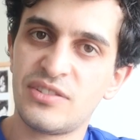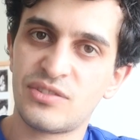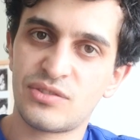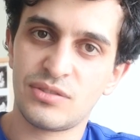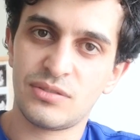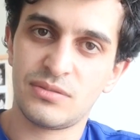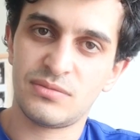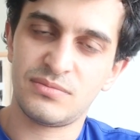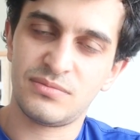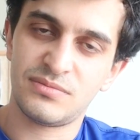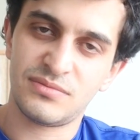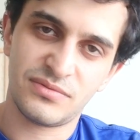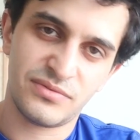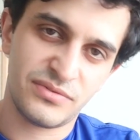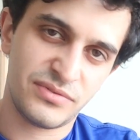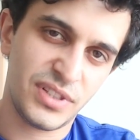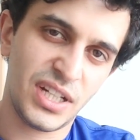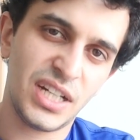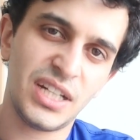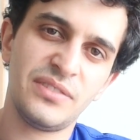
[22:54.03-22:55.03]
So
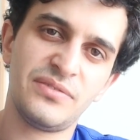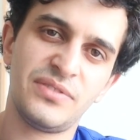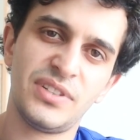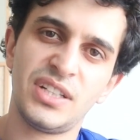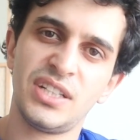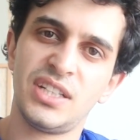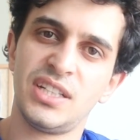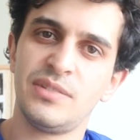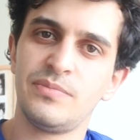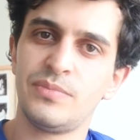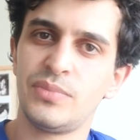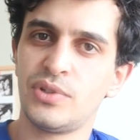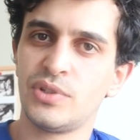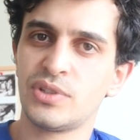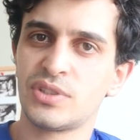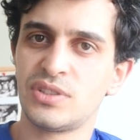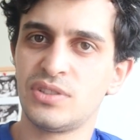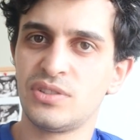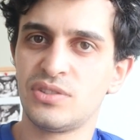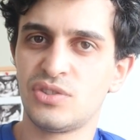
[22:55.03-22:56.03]
very, very
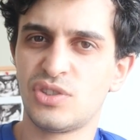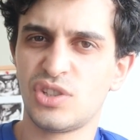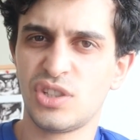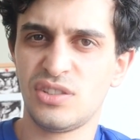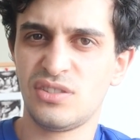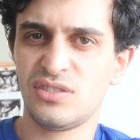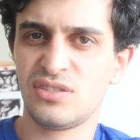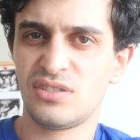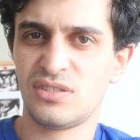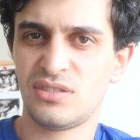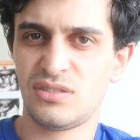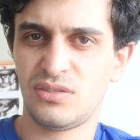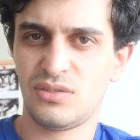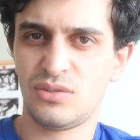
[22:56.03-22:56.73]
important, just